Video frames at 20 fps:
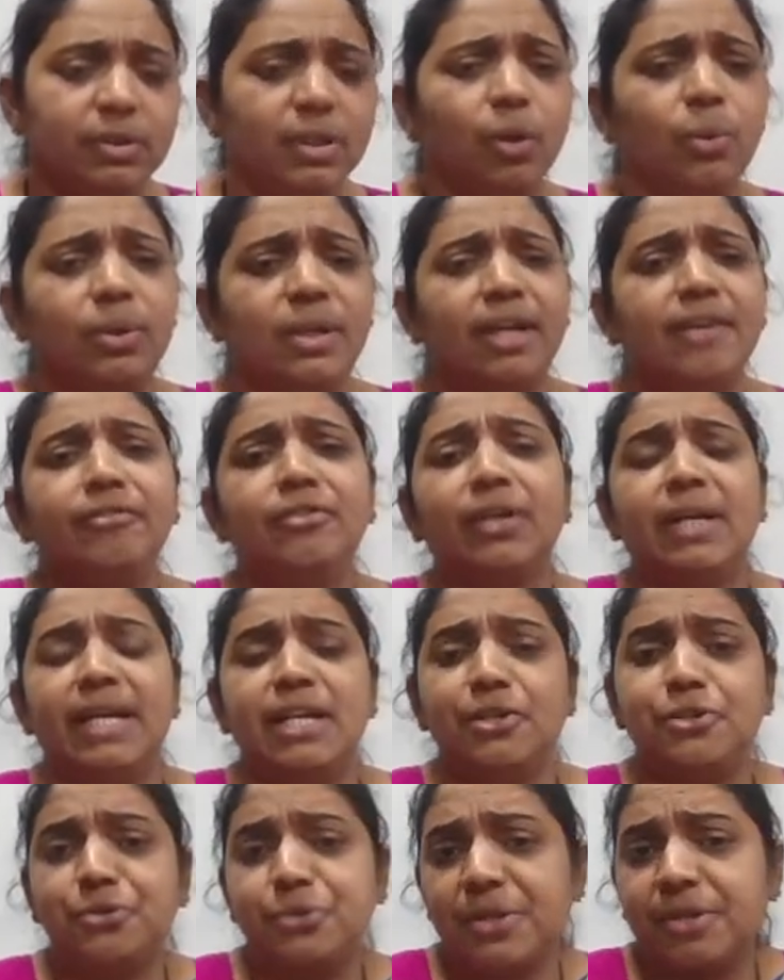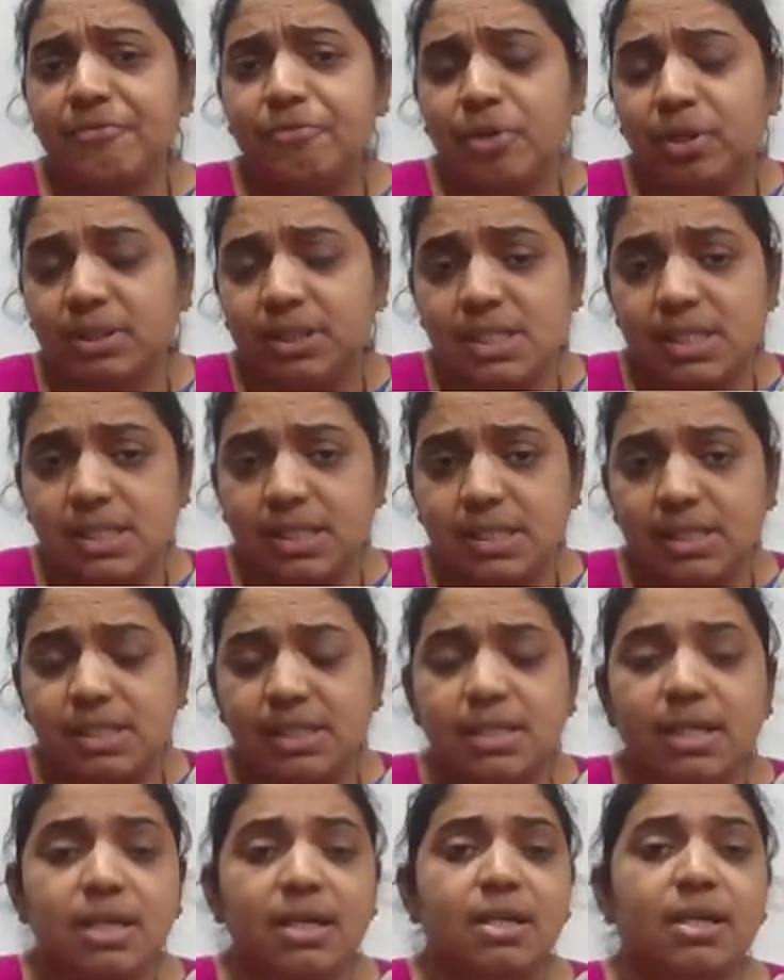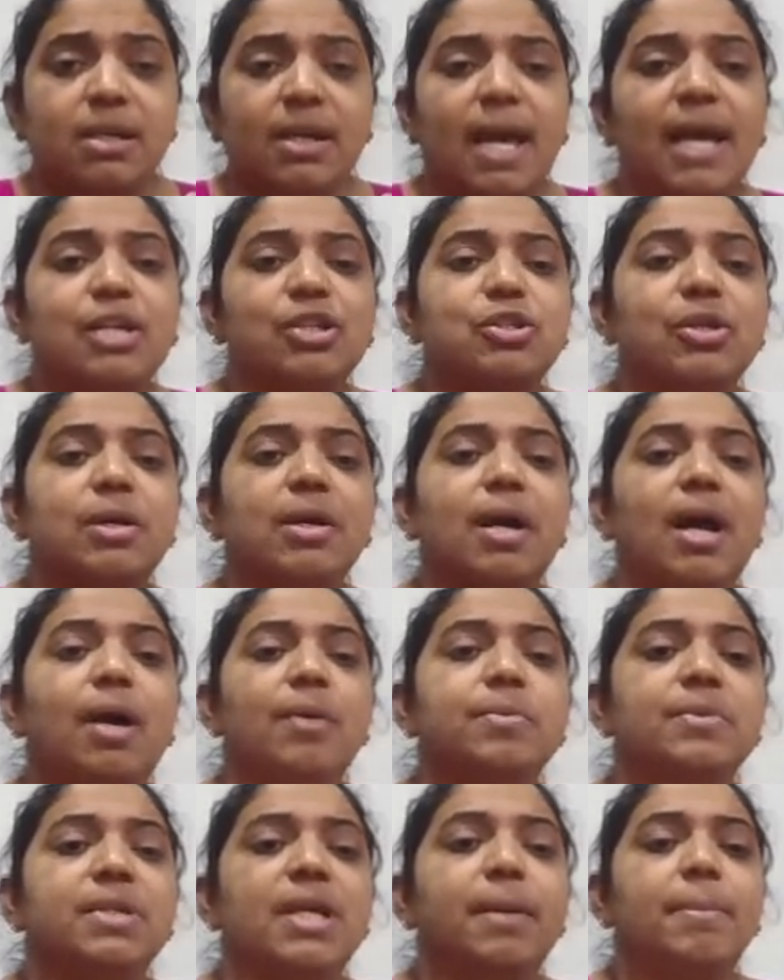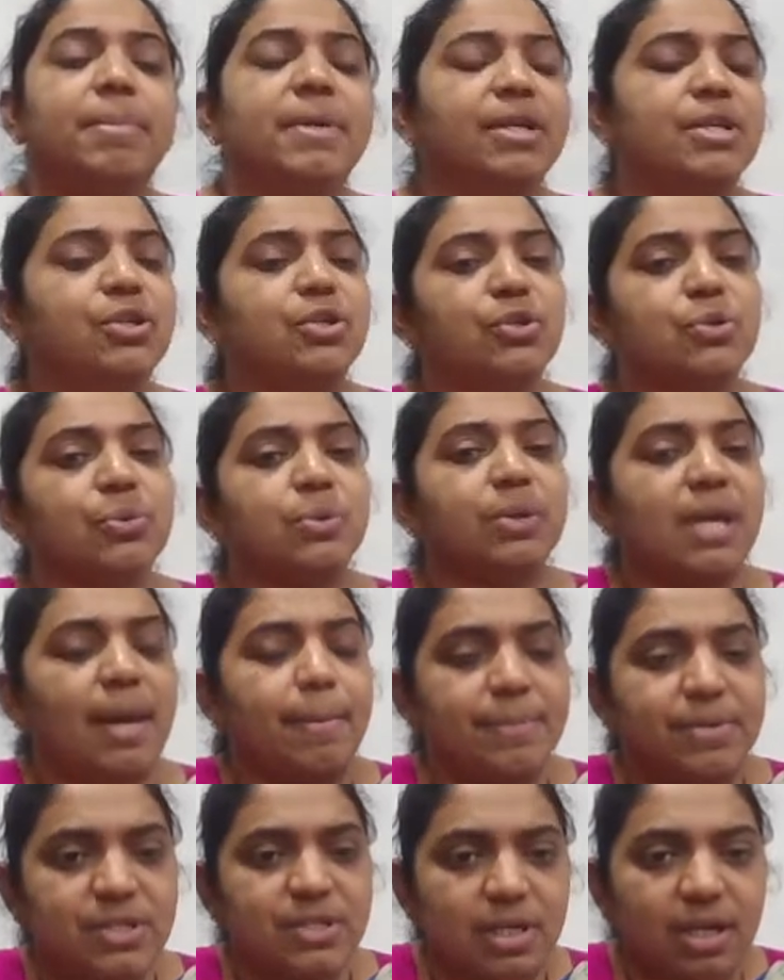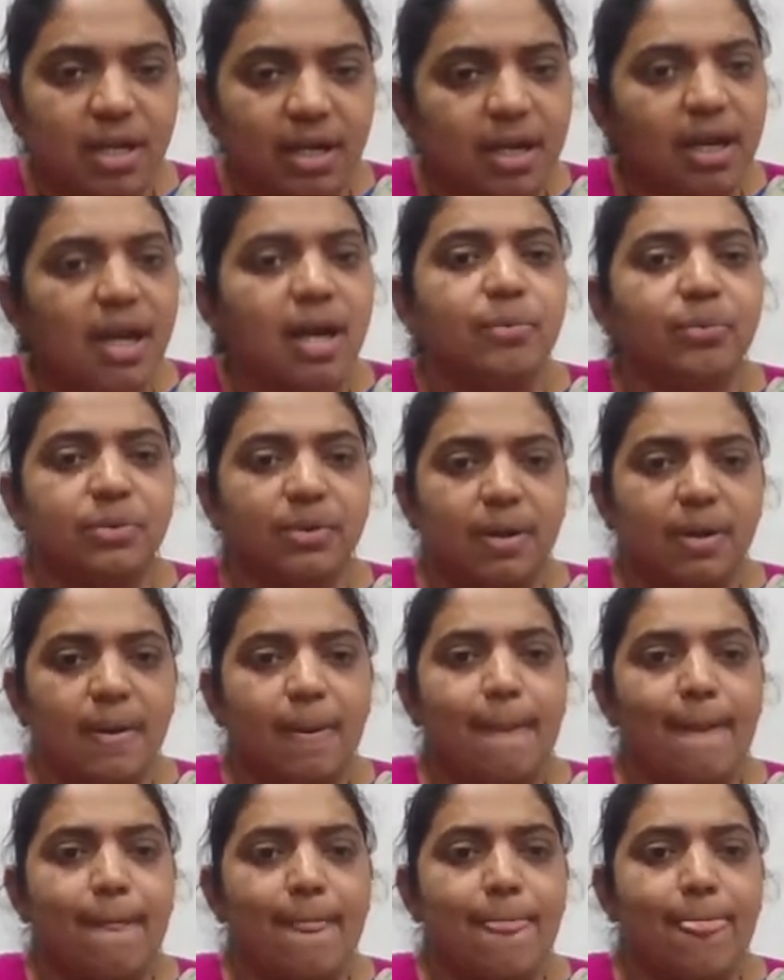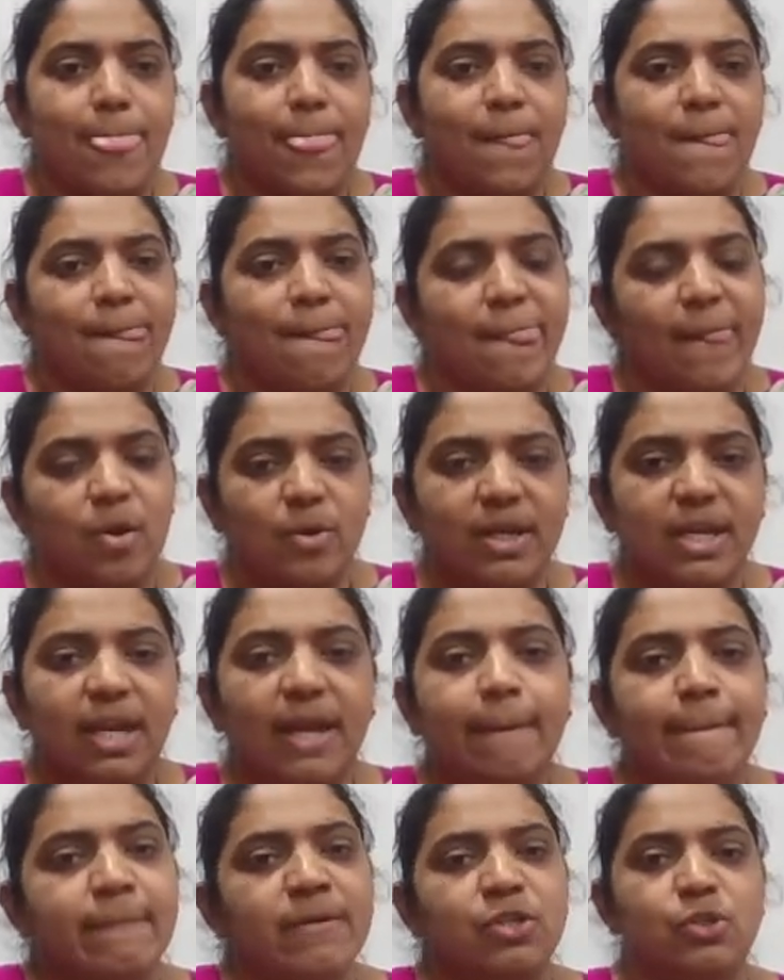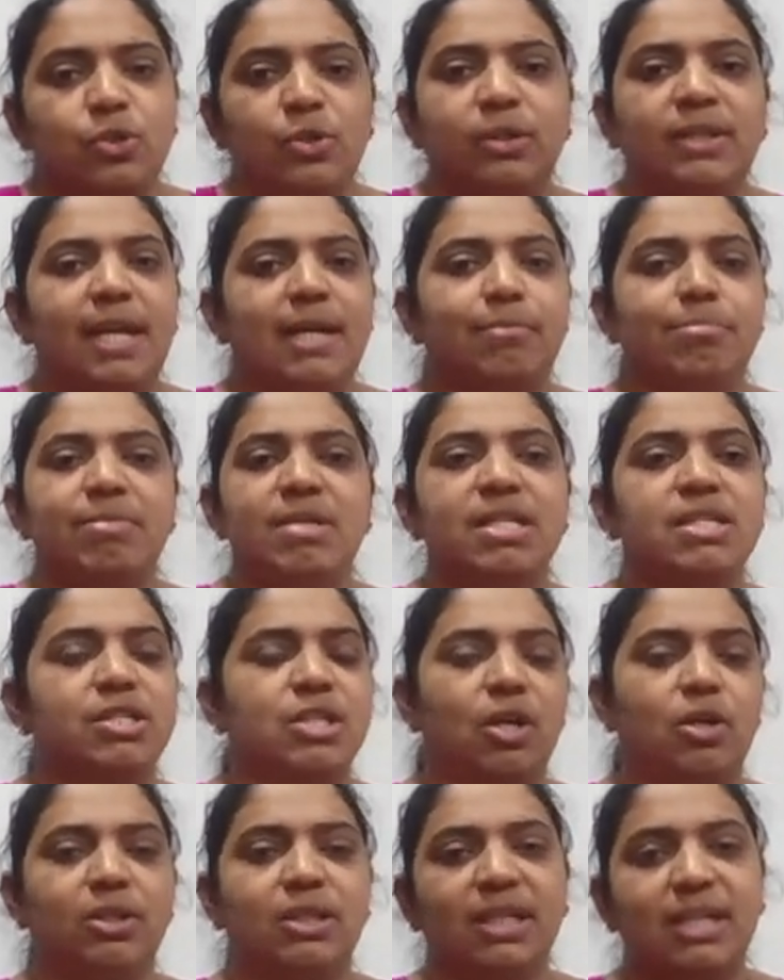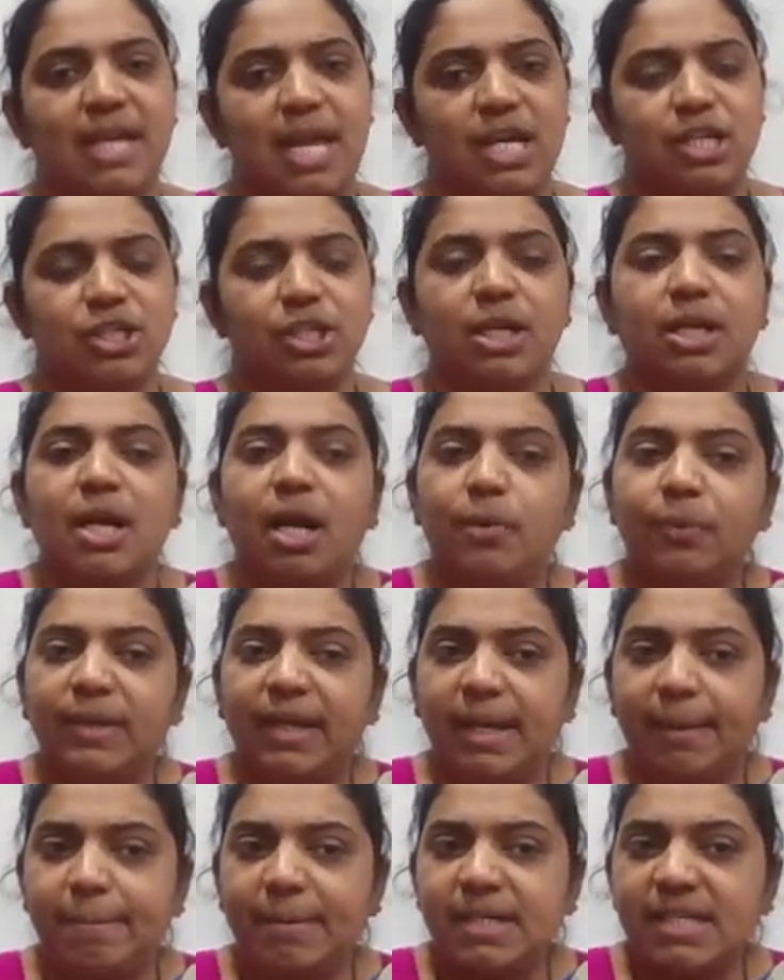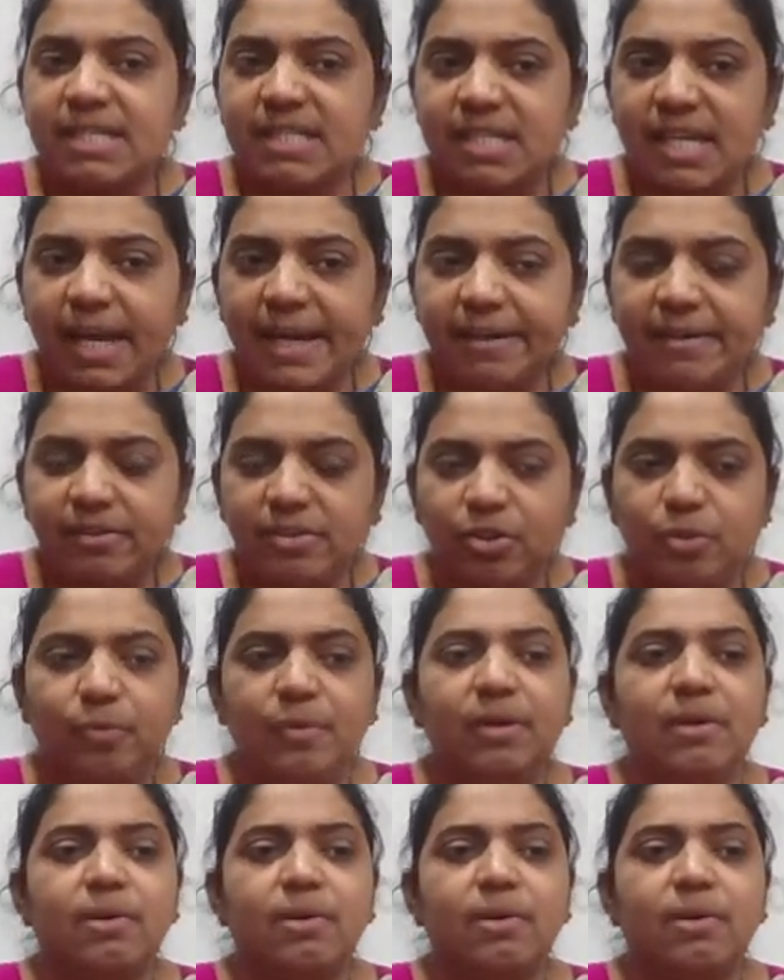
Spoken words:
okay, the entry for this is cash account debit to capital account. Okay, so that means on the cash account debit side, you will